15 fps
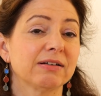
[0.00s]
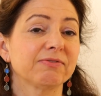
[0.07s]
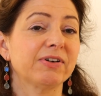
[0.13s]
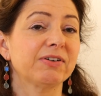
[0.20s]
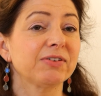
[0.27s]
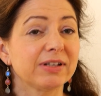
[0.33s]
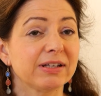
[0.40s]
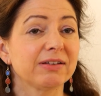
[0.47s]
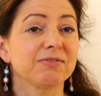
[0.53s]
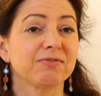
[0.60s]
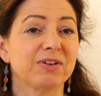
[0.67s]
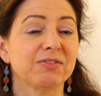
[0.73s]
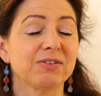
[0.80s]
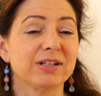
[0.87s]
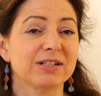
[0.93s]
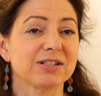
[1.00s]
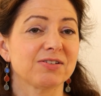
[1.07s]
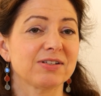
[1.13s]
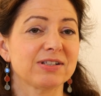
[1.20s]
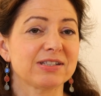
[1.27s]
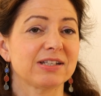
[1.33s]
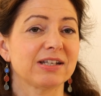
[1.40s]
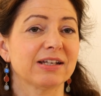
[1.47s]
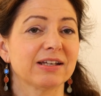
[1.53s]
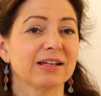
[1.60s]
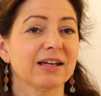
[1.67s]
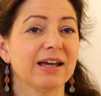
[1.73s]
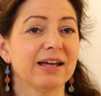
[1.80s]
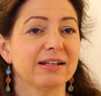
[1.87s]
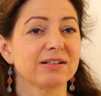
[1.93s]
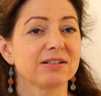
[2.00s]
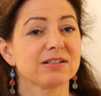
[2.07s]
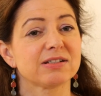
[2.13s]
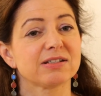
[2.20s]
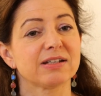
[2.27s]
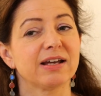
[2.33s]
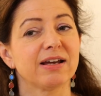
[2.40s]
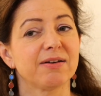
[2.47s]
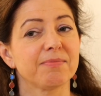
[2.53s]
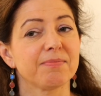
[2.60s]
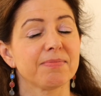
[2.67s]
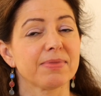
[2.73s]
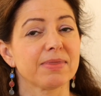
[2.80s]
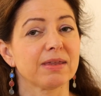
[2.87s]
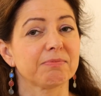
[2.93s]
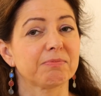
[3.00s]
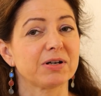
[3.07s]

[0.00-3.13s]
very, very interesting, and um,